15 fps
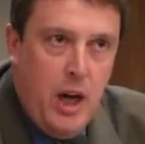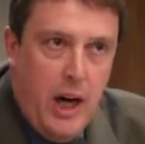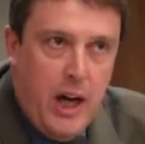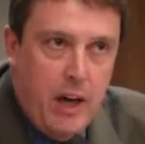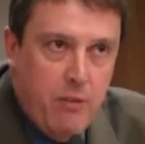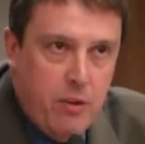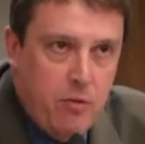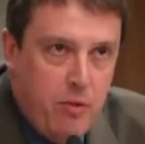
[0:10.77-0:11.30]

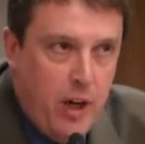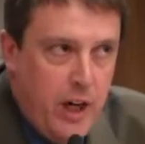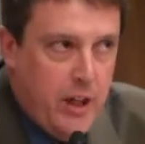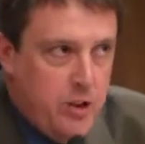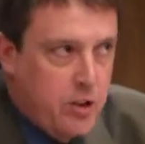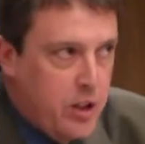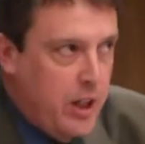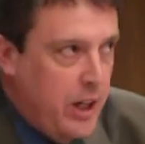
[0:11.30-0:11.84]
I have
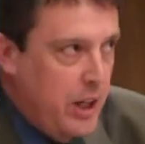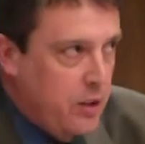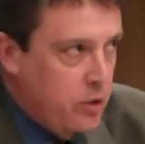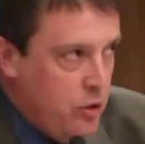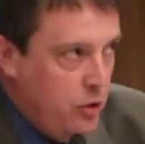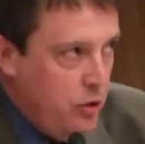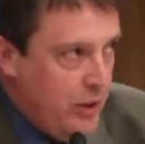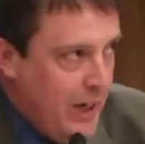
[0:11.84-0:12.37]
advised
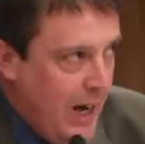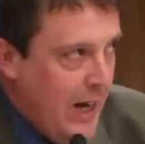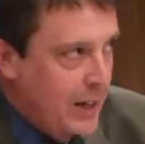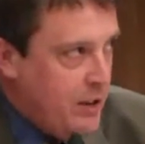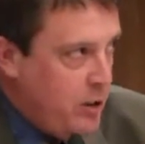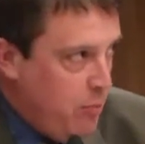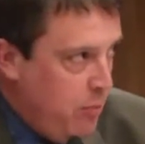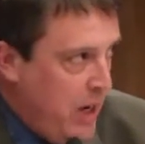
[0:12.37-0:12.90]
council
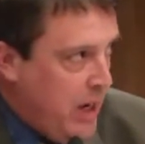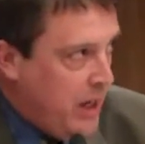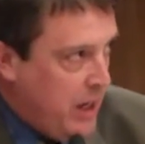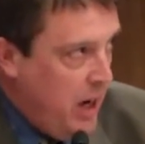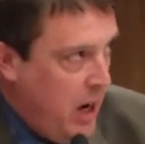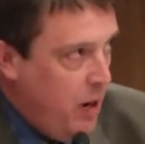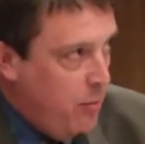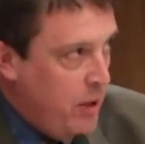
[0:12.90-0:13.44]
not to make
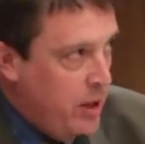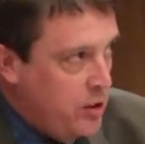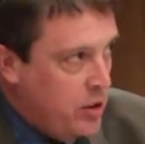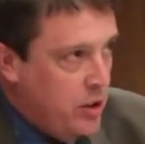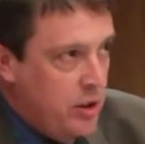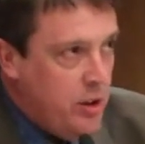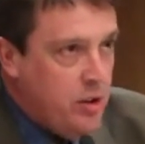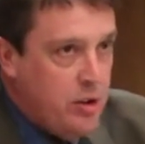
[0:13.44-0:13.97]

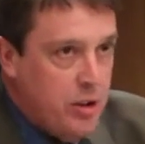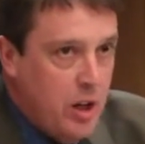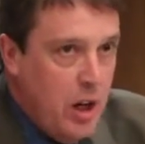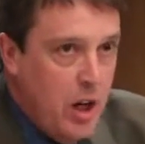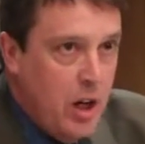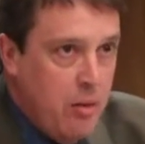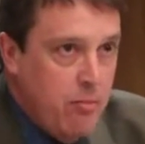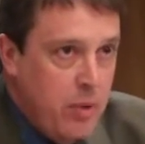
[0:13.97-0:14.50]
comments at this
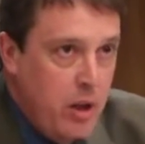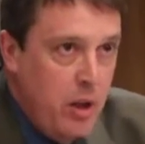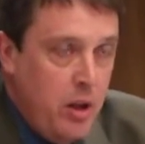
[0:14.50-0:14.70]
time